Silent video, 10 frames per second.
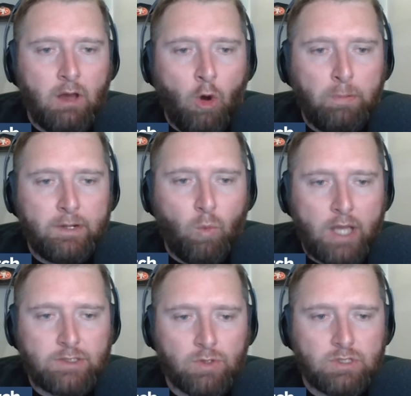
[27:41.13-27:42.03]
Opened
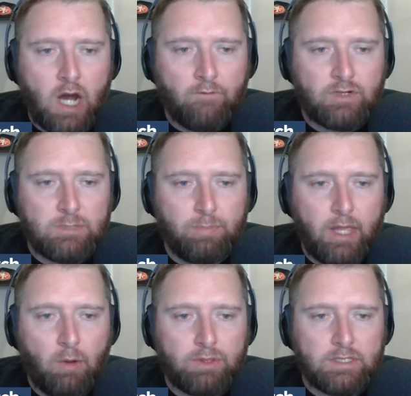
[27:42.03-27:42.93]
West Coast Conference
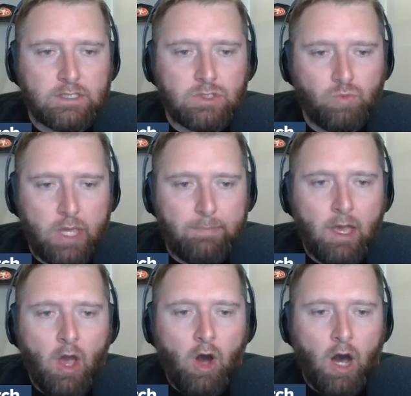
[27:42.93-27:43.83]
play with a sweep
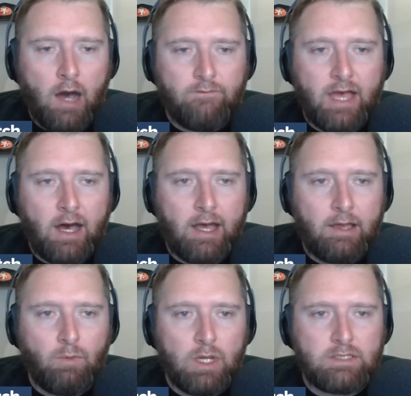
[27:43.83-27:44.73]
of
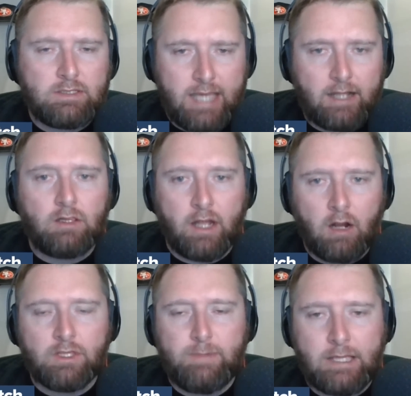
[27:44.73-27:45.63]
it was Santa
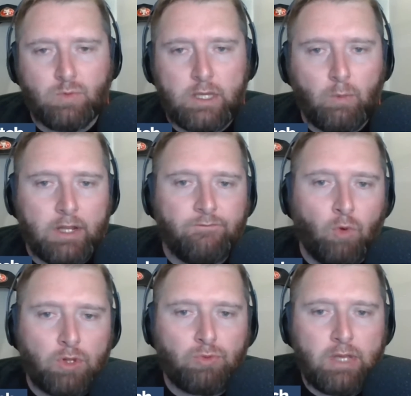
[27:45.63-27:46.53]
Clara this past weekend, winning
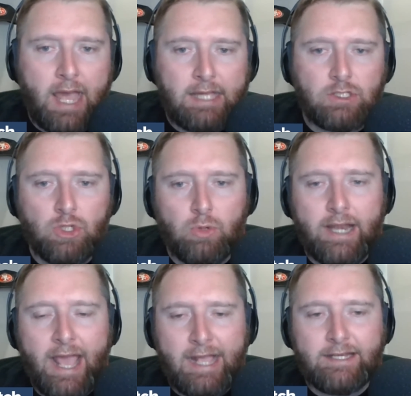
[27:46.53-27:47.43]
4-3,
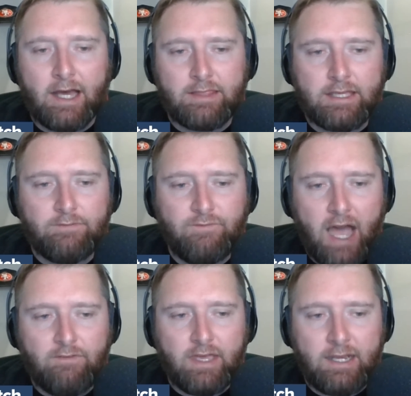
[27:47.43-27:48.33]
8-2, and 8-0 in
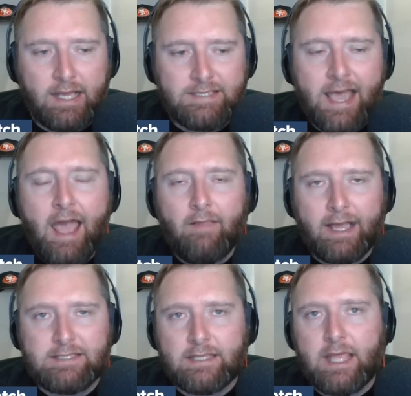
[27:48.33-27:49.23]
5 innings.
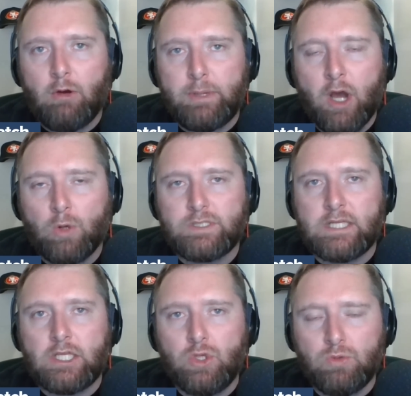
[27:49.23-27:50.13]
Like I said, they will be
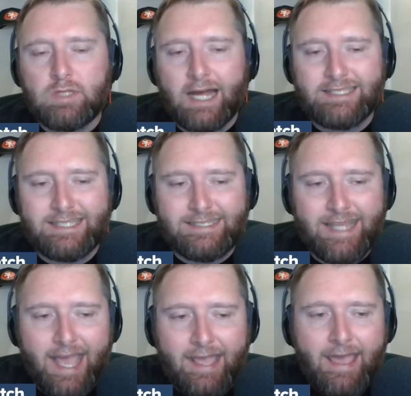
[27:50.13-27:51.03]
hosting Utah
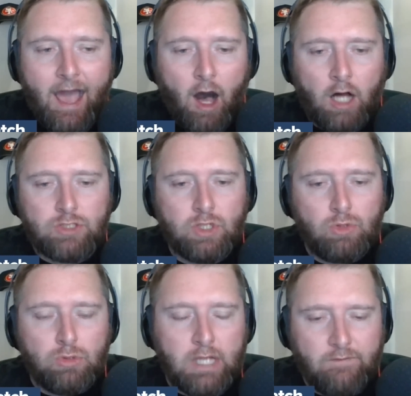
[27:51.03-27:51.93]
today,
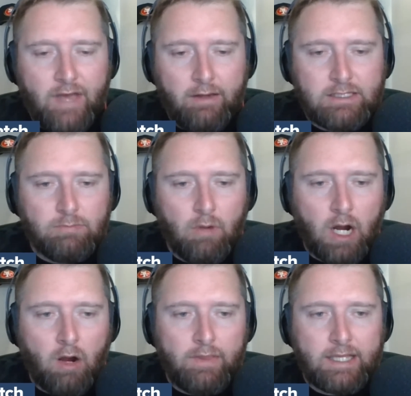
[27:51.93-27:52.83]
also Utah Valley
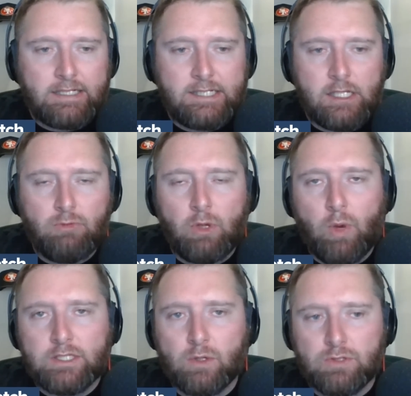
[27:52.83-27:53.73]
tomorrow, and then
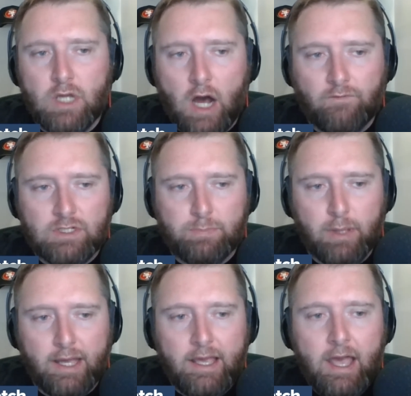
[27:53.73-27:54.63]
continuing West Coast Conference
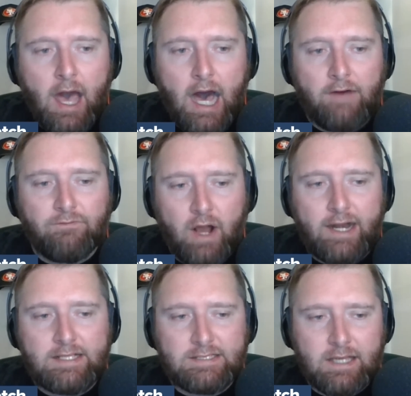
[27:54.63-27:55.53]
play
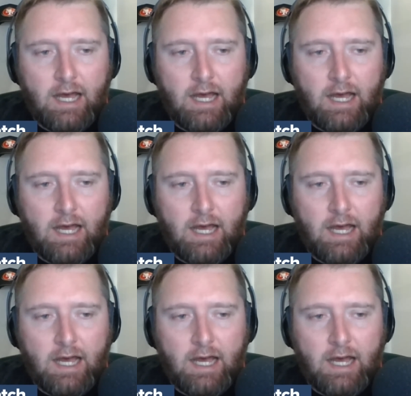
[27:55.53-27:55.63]
Friday